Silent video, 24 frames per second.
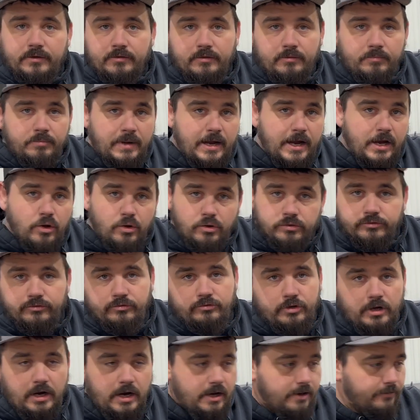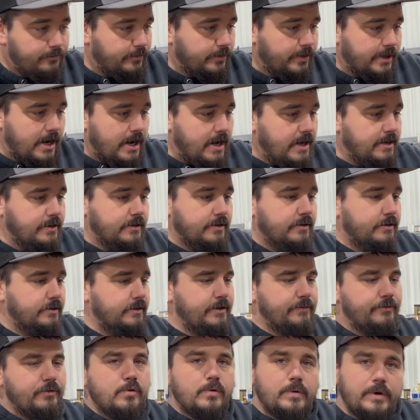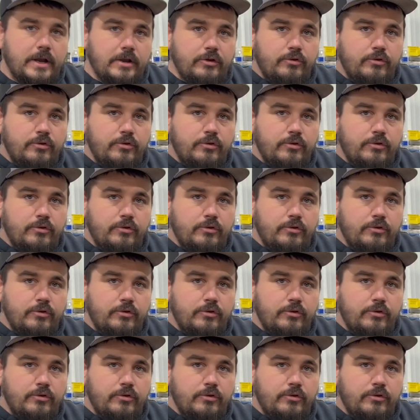my old car for Connor, if we want